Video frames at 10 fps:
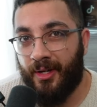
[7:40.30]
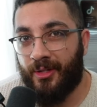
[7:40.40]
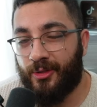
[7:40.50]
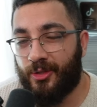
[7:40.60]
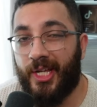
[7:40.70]

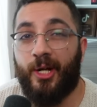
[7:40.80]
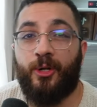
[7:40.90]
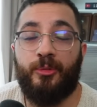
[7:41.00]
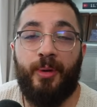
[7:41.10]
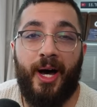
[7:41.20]
So say your
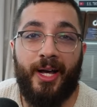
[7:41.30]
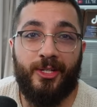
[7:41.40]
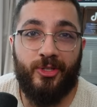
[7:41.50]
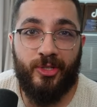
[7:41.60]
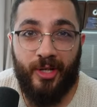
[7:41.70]

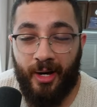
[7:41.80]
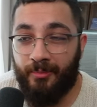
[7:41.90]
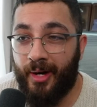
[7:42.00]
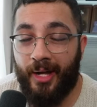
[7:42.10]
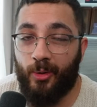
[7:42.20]
goodbyes.
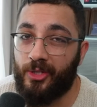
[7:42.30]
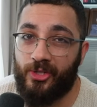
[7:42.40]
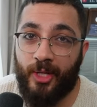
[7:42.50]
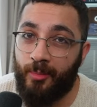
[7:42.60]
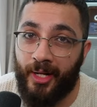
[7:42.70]
Um, I already
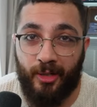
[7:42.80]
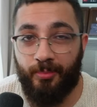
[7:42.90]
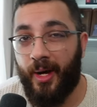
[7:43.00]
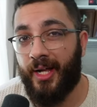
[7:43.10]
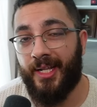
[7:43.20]
said my
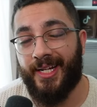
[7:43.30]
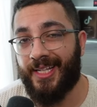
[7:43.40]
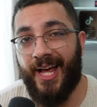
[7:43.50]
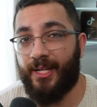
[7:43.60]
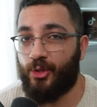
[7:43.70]
goodbye like
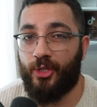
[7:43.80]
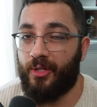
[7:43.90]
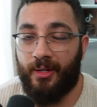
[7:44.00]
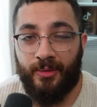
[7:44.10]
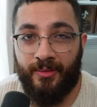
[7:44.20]
last
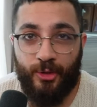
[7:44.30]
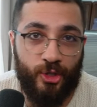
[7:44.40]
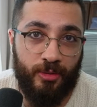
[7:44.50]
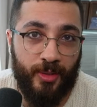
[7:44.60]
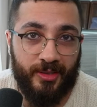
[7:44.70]
year. I don't give a
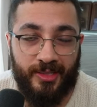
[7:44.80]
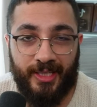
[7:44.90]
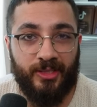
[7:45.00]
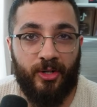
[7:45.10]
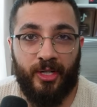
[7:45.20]
shit about
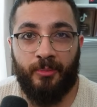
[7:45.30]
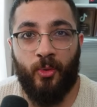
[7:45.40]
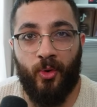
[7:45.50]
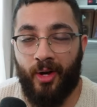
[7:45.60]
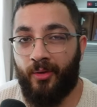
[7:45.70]
TikTok
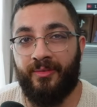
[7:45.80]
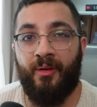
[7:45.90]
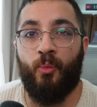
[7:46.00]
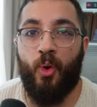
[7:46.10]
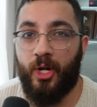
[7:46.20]
anymore. I don't
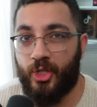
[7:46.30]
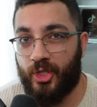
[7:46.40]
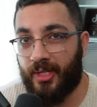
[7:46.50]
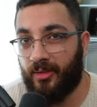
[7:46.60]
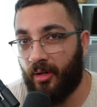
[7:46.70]
even watch
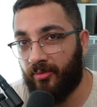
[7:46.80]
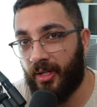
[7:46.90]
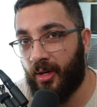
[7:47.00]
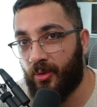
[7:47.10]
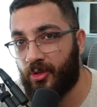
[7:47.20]
TikTok
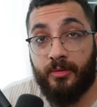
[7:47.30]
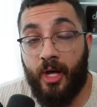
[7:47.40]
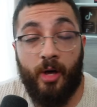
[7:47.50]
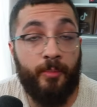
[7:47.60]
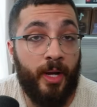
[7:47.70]
videos.
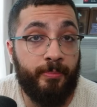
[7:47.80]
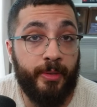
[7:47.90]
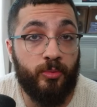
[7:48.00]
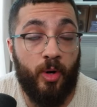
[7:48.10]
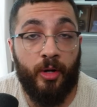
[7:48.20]
Now, I might
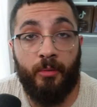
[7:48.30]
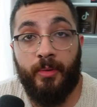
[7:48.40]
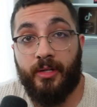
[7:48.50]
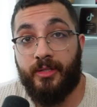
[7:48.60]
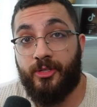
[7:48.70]
be wrong
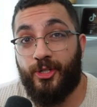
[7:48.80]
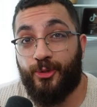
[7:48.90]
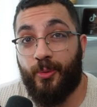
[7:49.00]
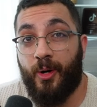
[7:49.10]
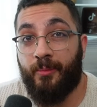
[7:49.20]
about this
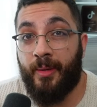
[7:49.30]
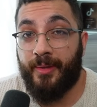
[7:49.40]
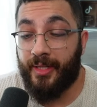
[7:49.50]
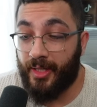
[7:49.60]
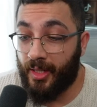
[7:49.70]
as well.
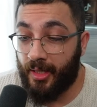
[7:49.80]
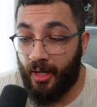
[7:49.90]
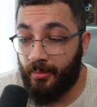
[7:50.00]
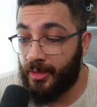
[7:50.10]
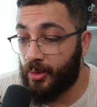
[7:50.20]
Maybe they're going to
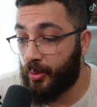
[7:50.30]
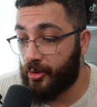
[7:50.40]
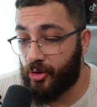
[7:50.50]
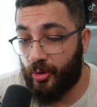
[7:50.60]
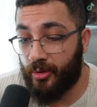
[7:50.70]
come into a
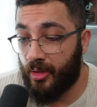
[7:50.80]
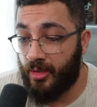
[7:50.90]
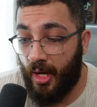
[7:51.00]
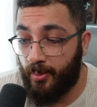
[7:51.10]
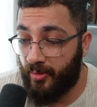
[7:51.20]
certain
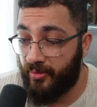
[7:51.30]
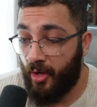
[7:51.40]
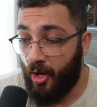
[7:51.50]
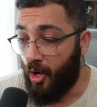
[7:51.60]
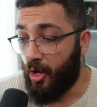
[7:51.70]
type of
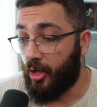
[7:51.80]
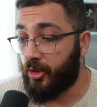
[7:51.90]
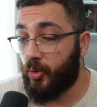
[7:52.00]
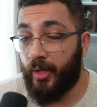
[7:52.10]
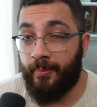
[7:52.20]

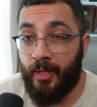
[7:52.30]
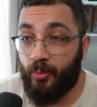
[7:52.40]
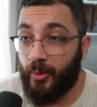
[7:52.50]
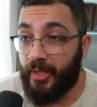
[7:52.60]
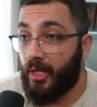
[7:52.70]

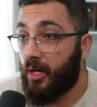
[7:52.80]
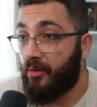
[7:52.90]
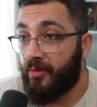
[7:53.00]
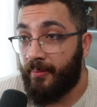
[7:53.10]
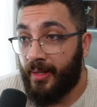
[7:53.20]
agreement with the
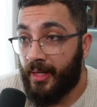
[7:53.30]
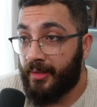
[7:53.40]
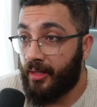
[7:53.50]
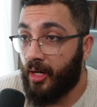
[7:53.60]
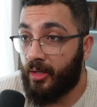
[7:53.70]
government,
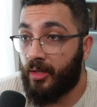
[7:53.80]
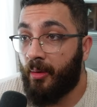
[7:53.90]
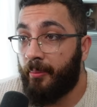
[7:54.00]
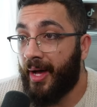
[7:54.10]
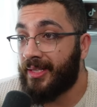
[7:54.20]
and they're not going
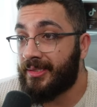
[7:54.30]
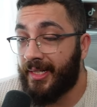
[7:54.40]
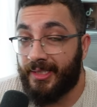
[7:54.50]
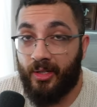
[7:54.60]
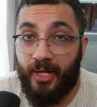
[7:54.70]
to ban
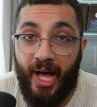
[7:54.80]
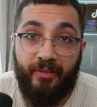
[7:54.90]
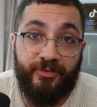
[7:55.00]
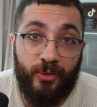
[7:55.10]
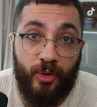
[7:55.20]
TikTok
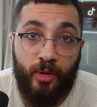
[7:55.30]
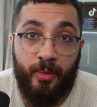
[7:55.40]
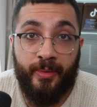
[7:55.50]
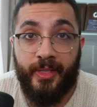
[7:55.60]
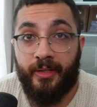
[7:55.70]
after all.
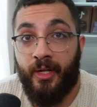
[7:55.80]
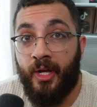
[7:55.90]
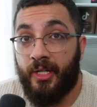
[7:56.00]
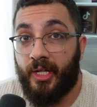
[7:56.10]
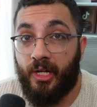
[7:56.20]
Maybe they,
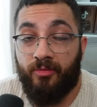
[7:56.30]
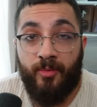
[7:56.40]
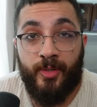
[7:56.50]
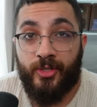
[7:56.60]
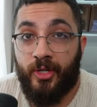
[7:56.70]
the
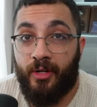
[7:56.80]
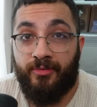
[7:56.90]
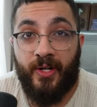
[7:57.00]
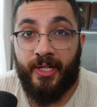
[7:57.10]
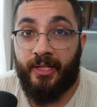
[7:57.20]
government is going to
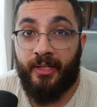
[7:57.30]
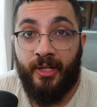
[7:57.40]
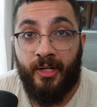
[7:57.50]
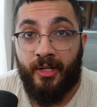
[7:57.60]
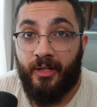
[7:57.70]
fucking
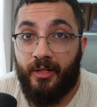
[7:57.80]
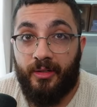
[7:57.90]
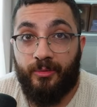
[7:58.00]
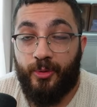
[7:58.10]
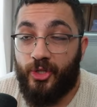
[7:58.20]

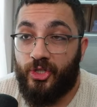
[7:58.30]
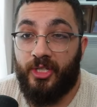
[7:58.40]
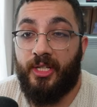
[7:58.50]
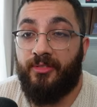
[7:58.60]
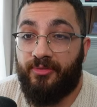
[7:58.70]

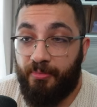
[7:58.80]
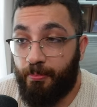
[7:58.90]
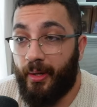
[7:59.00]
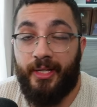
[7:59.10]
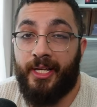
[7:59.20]
receive
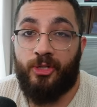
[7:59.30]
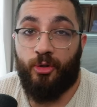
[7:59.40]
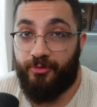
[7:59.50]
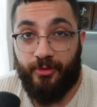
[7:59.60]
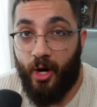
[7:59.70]
billions
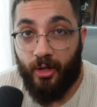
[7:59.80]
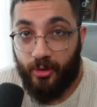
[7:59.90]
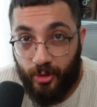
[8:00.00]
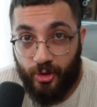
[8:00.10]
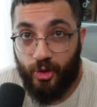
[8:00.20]
of
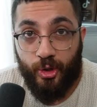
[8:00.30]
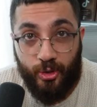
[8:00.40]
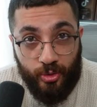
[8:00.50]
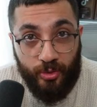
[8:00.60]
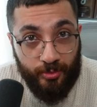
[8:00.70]
dollars
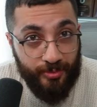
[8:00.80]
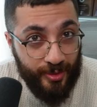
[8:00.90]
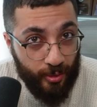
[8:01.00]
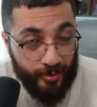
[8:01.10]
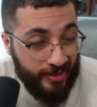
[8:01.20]
just to,
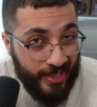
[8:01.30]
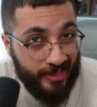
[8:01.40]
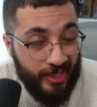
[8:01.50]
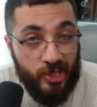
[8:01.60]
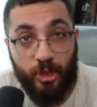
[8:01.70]
you know,
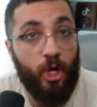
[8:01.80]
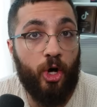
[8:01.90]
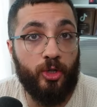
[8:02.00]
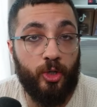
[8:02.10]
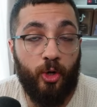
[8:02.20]
let this
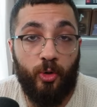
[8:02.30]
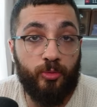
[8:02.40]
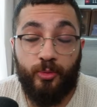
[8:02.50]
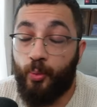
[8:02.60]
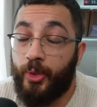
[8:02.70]
law
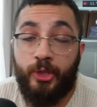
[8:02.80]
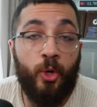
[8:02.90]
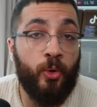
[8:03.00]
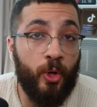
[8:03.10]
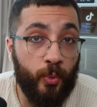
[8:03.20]
go. We
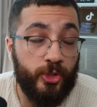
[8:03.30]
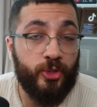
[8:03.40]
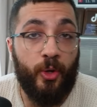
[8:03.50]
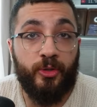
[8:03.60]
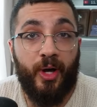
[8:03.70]
don't know what's going to